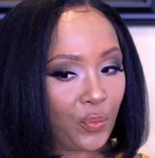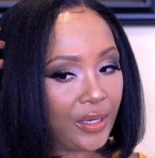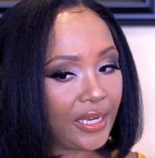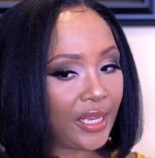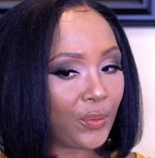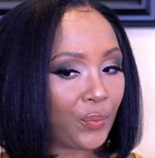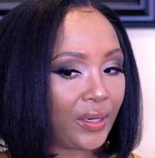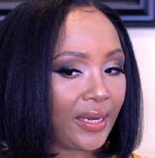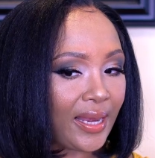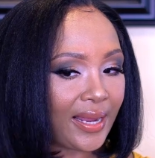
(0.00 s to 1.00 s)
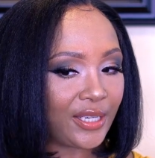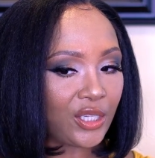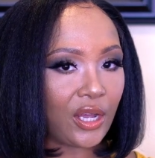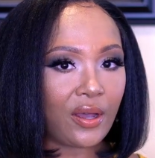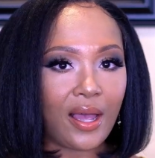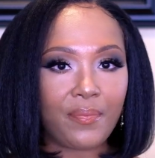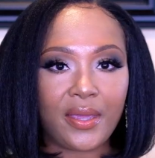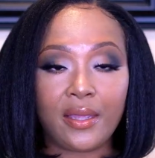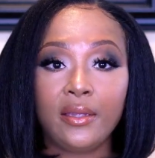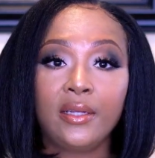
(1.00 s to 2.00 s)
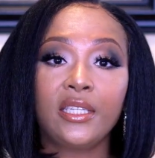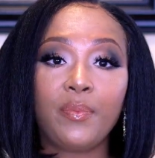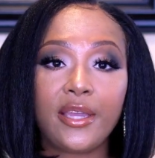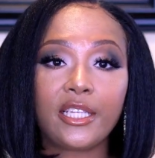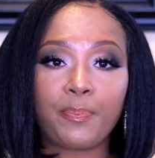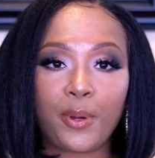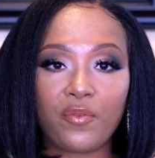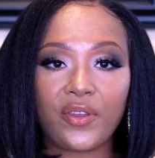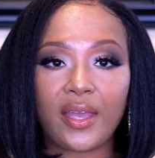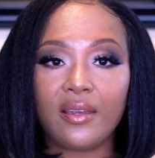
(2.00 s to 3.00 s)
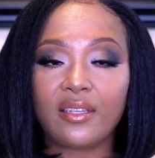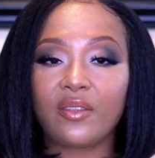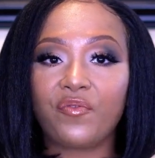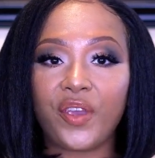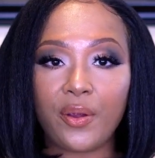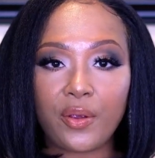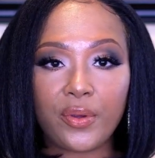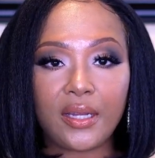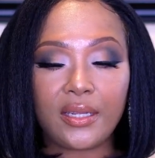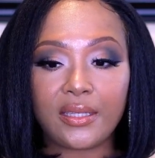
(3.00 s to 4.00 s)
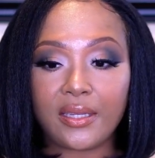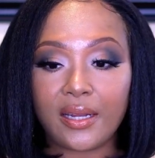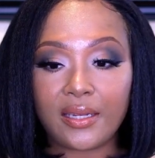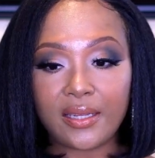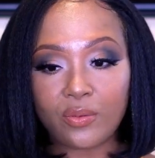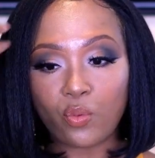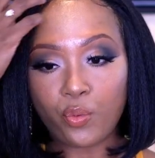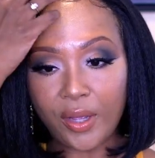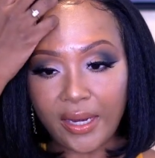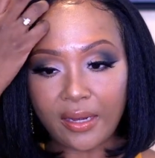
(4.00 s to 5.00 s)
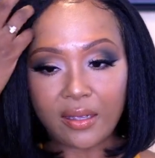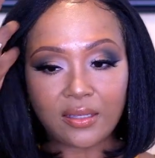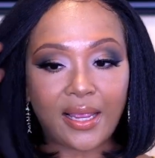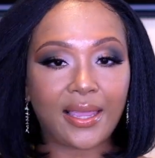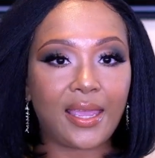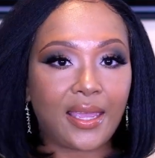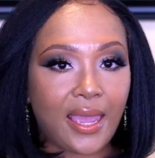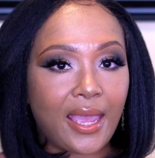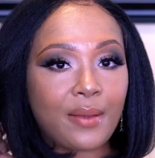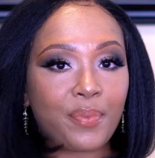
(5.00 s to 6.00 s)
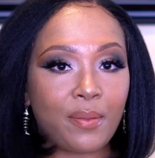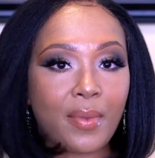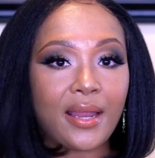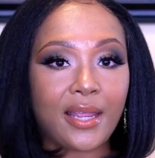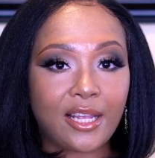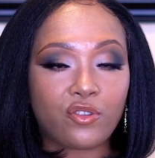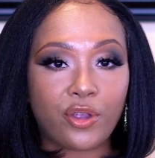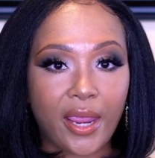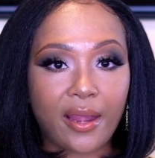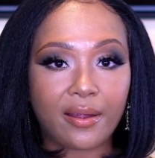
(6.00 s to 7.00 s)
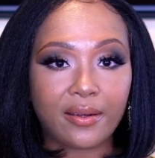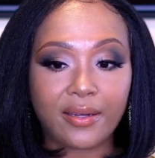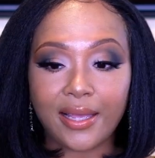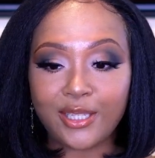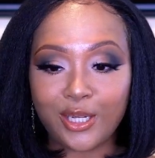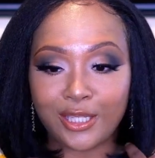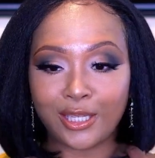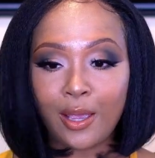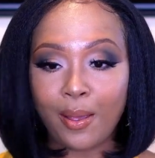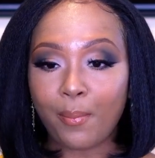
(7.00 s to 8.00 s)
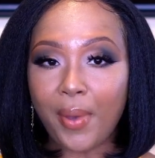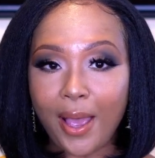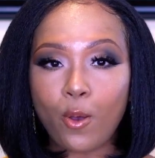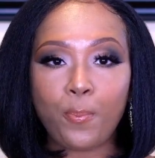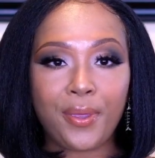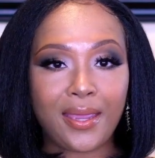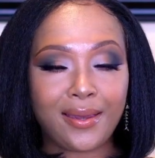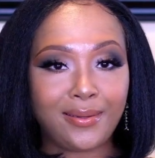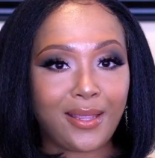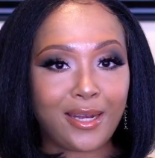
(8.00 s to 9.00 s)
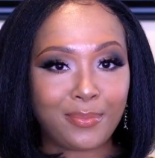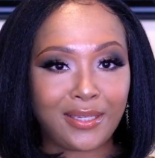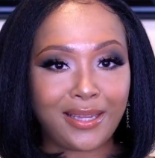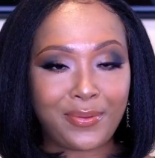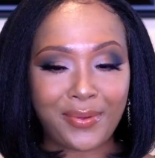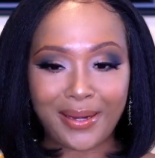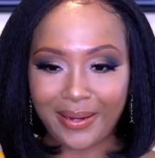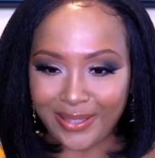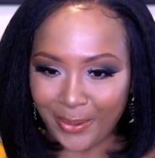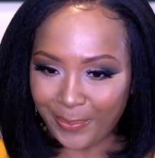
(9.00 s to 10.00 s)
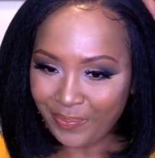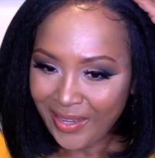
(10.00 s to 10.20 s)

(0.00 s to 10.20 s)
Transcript: really, really nice, y'all. I mean, to me, it's perfect. It looks very realistic. This really looks like it can be my natural hair. That's just my opinion, and I'm sticking with it. So